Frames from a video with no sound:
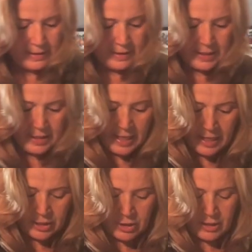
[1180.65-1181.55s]

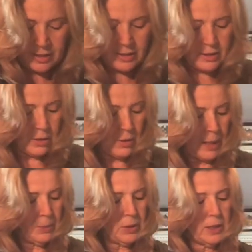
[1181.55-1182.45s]
attach it. So I
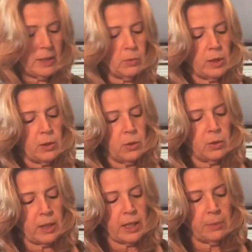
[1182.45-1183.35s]
put it in one
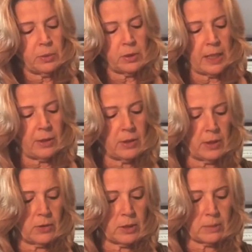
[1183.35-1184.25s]
hole and I pulled it out
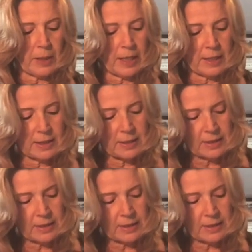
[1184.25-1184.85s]
another spot.